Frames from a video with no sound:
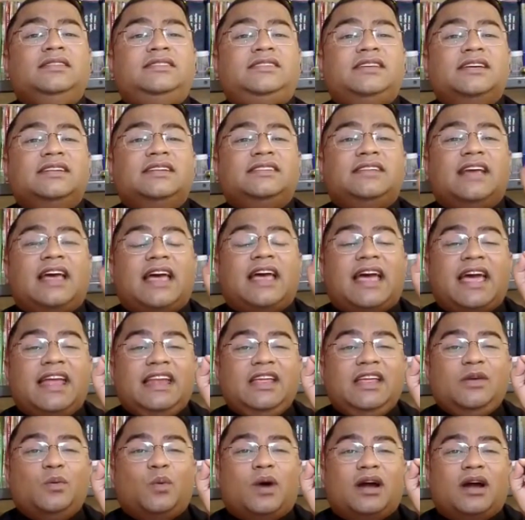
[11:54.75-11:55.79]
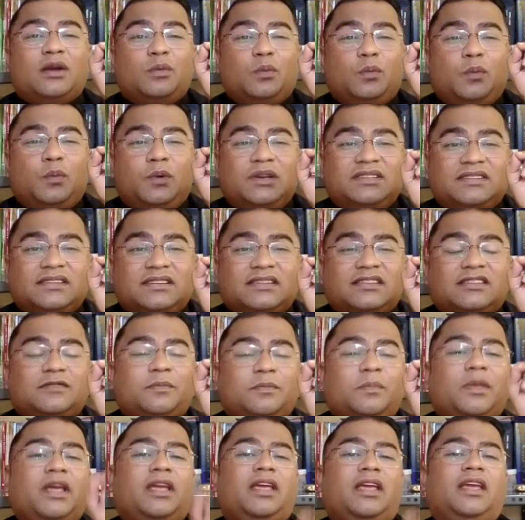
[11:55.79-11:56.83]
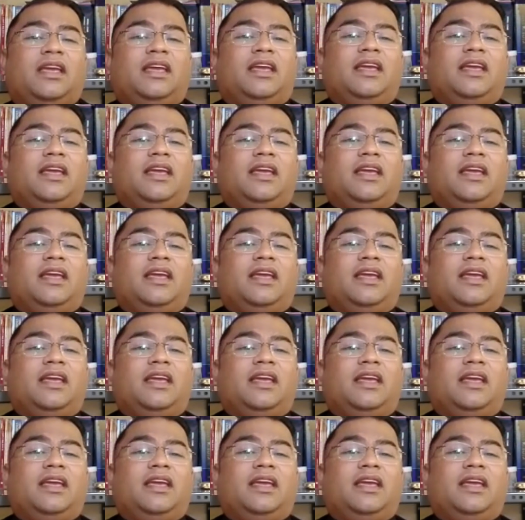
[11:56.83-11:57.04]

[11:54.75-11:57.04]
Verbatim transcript: did anyone visit me?